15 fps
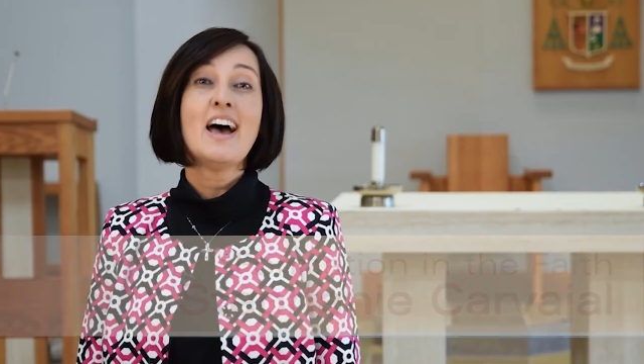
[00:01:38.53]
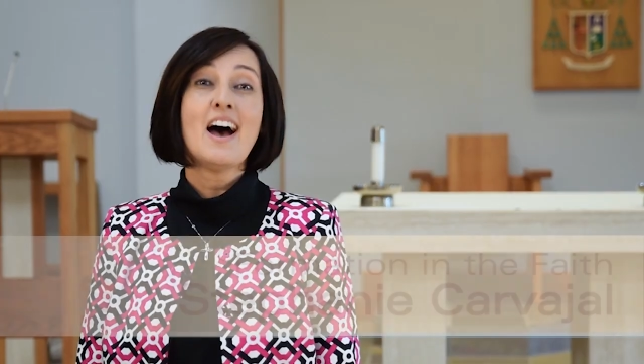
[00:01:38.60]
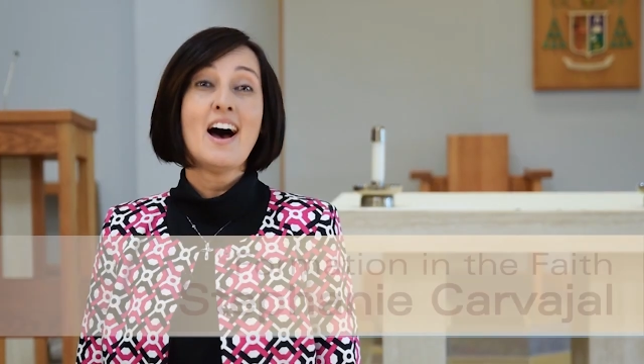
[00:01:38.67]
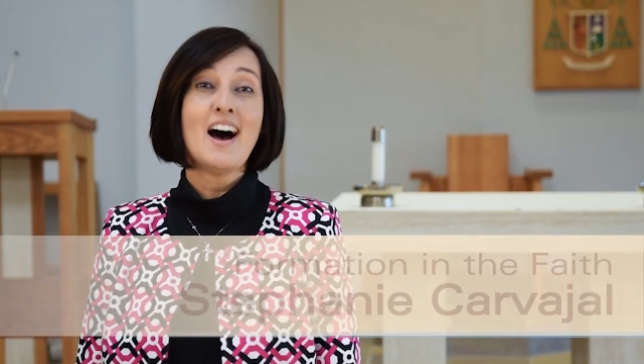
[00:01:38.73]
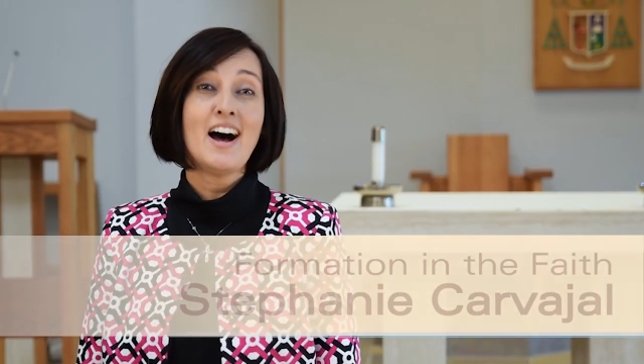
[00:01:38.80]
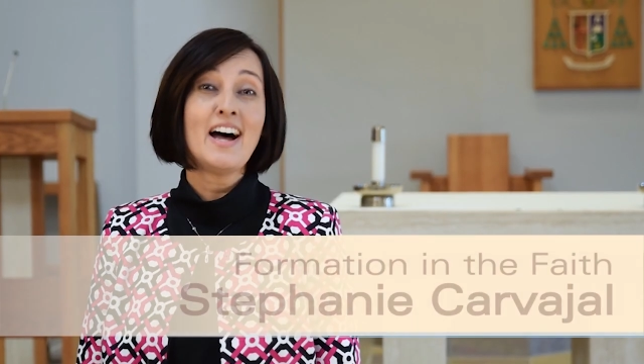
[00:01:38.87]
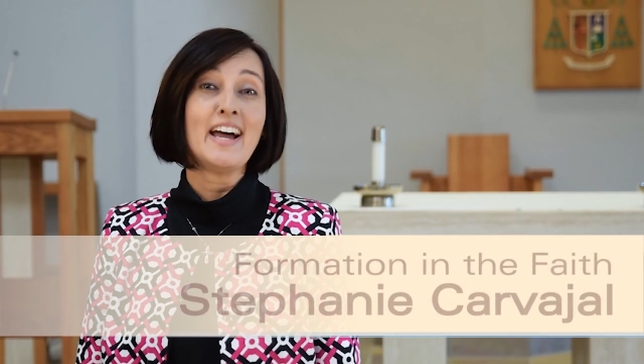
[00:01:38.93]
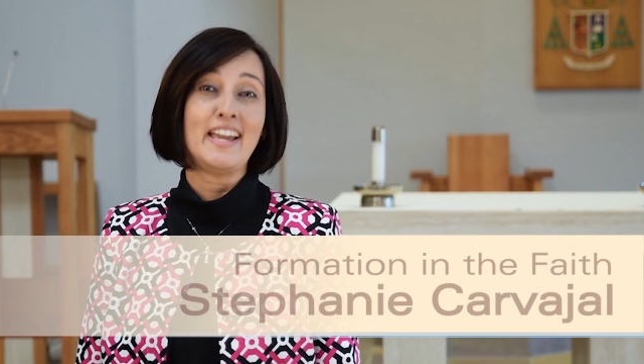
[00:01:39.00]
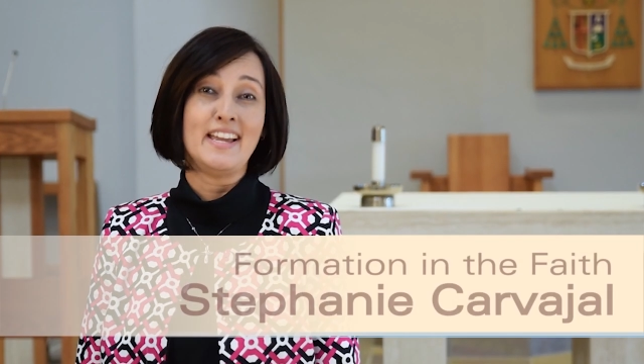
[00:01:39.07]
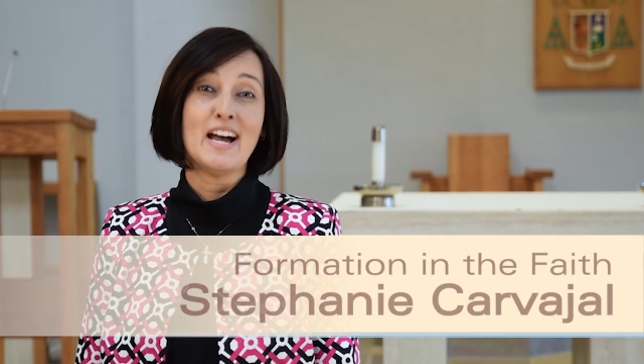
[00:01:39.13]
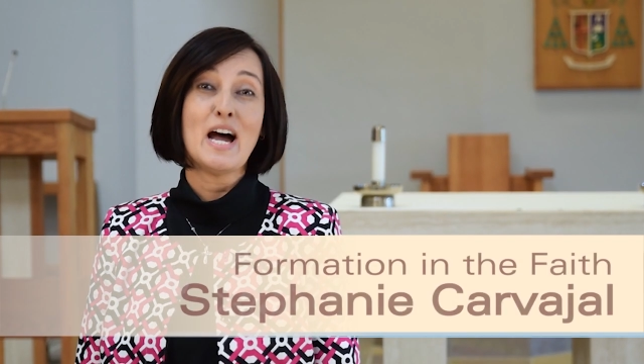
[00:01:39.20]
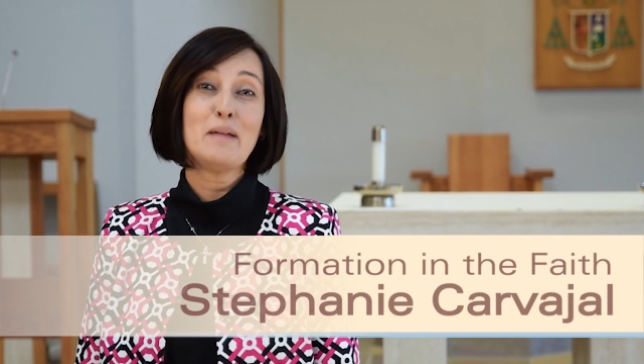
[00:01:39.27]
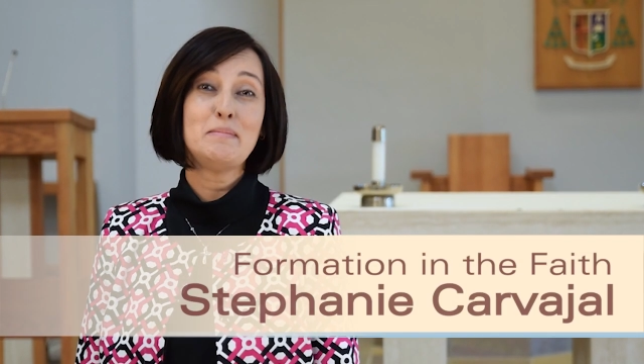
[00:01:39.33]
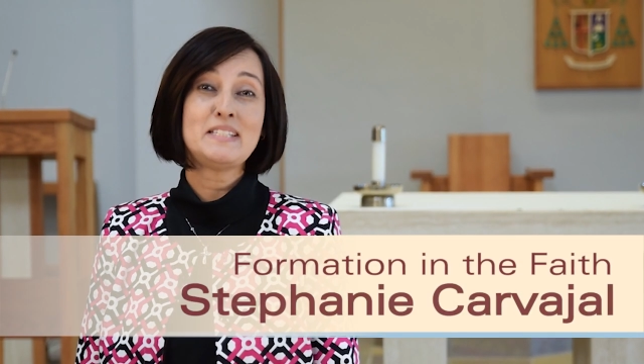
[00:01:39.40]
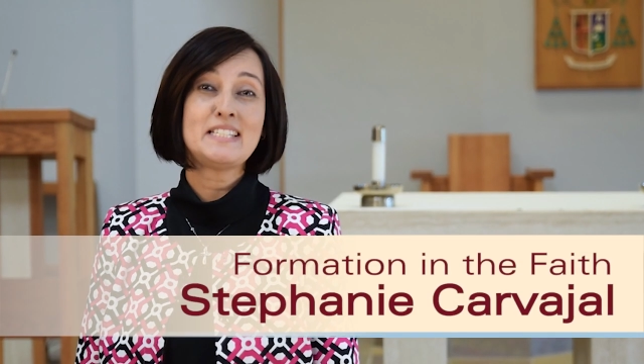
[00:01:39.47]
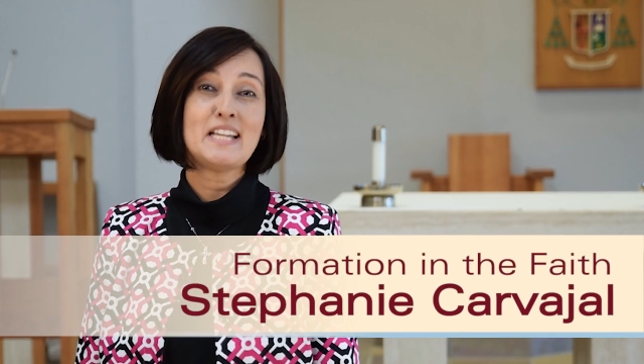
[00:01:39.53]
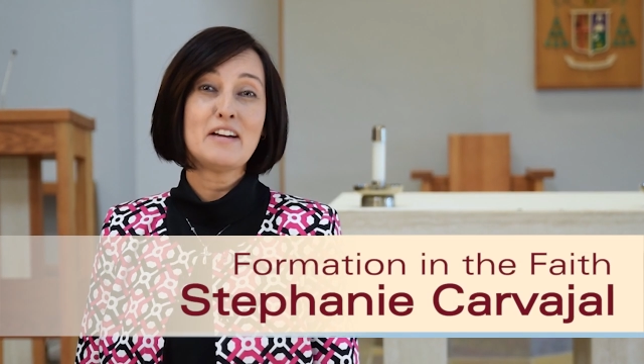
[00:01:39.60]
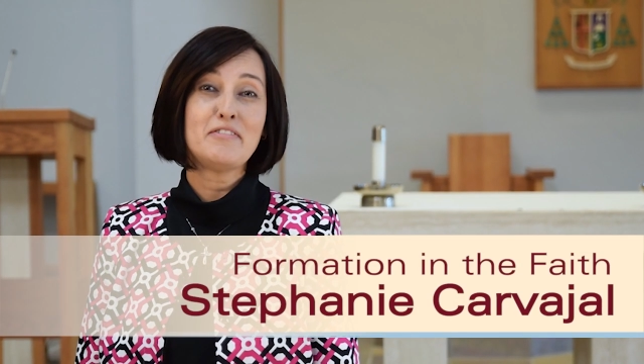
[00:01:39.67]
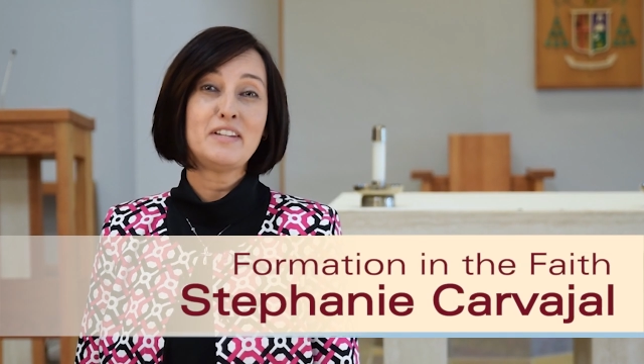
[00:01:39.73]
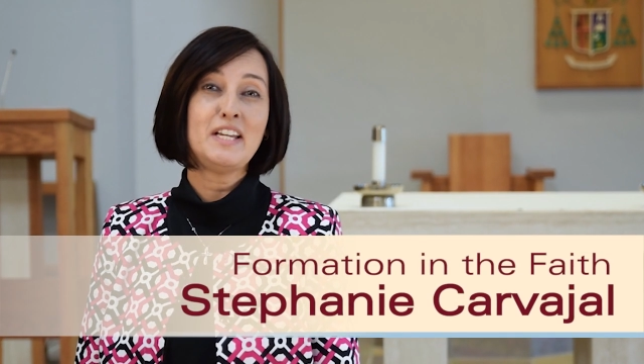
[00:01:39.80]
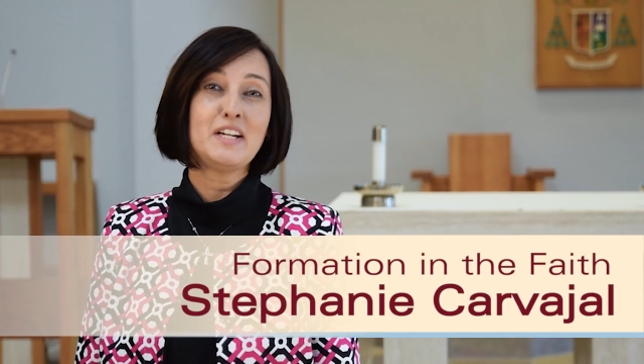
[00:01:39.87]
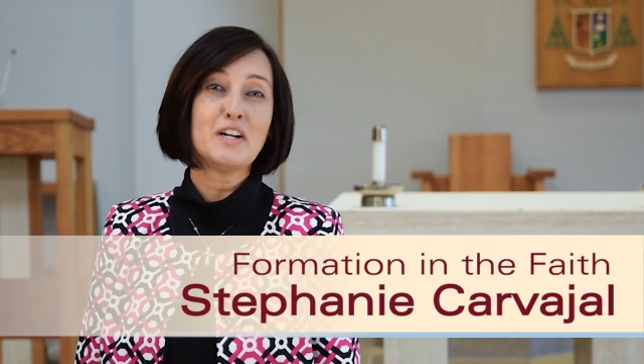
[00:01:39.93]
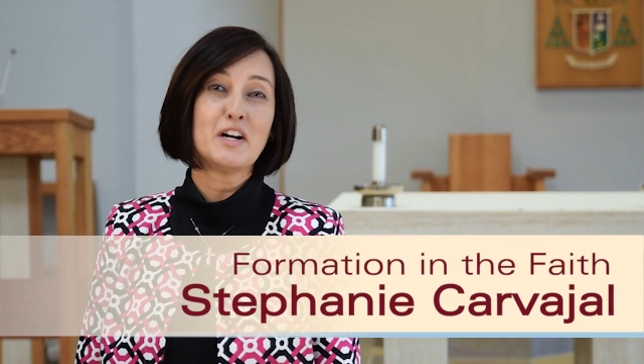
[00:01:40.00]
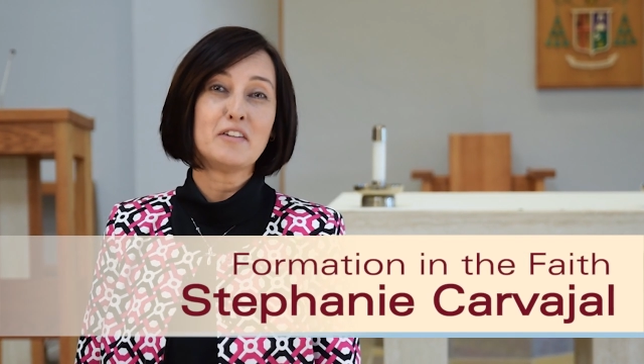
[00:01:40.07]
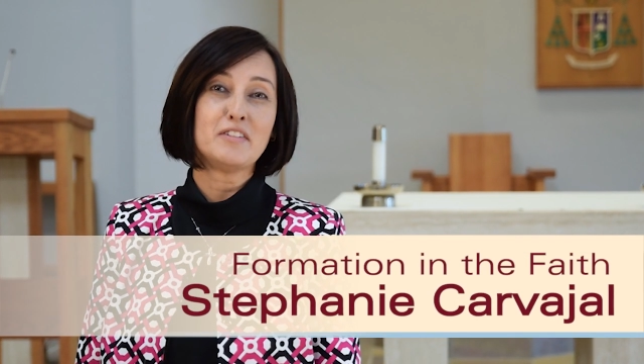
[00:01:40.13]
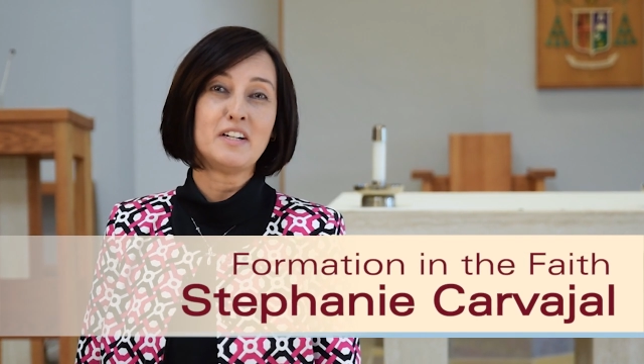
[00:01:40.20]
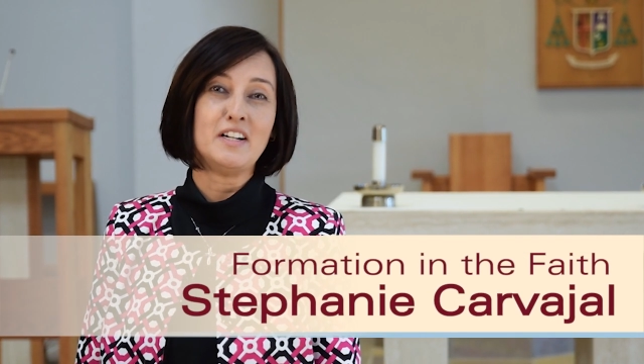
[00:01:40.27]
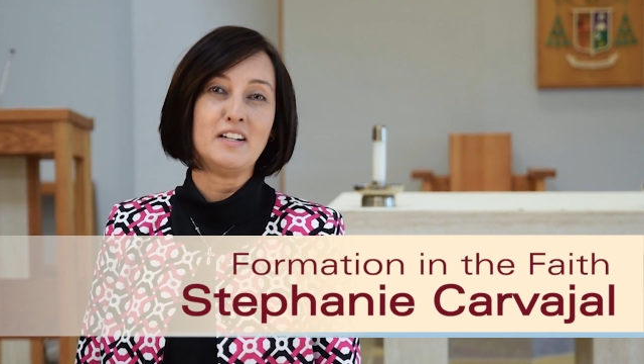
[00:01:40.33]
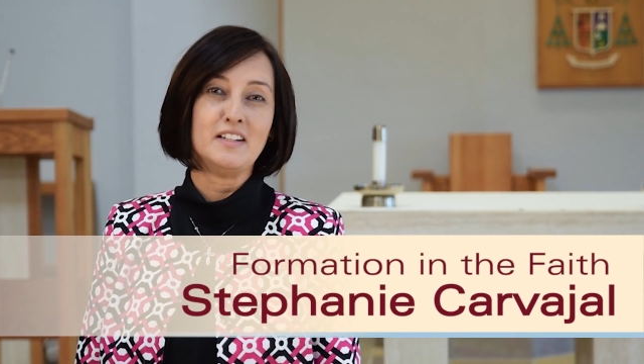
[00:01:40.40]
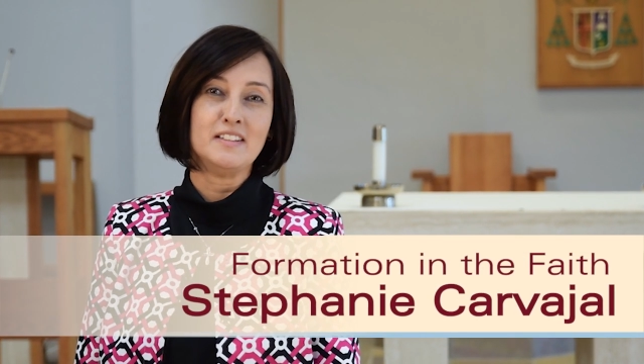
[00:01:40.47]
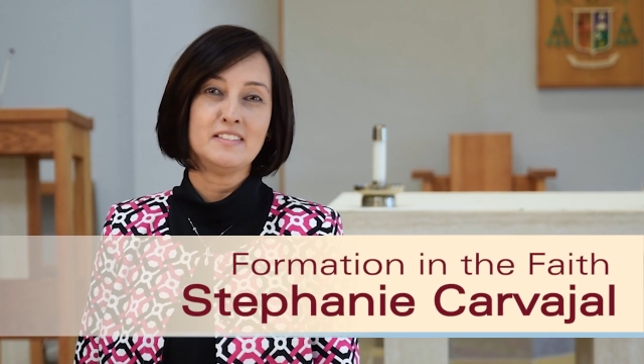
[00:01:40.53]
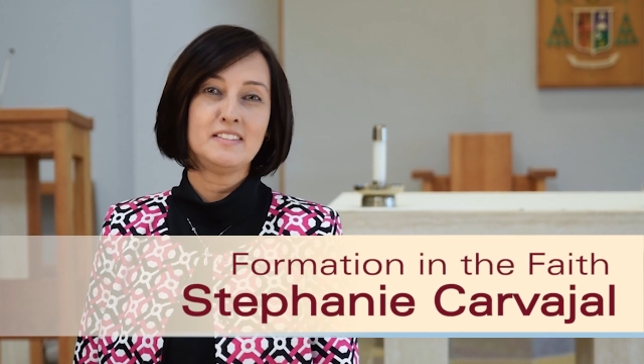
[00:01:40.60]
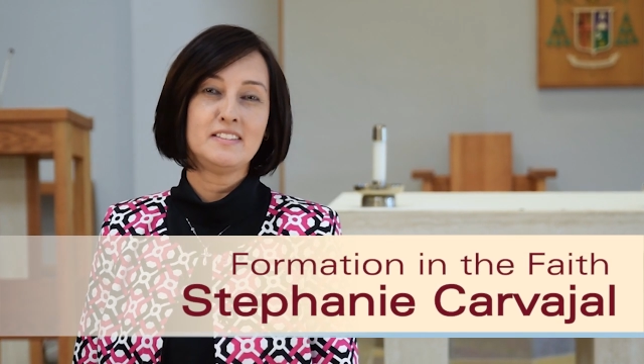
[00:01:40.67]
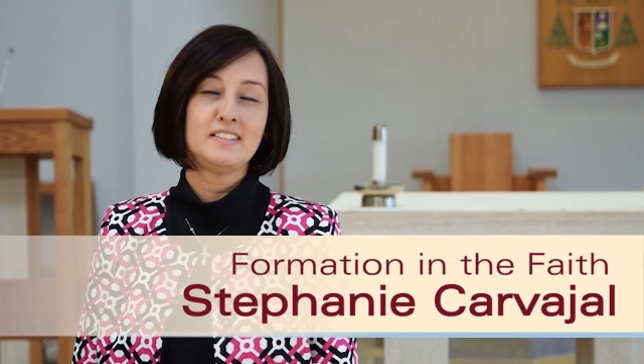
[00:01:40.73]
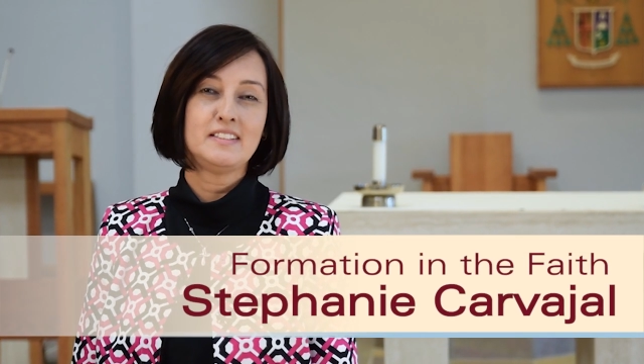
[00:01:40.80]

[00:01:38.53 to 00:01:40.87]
Hi, I'm Stephanie Carvajal.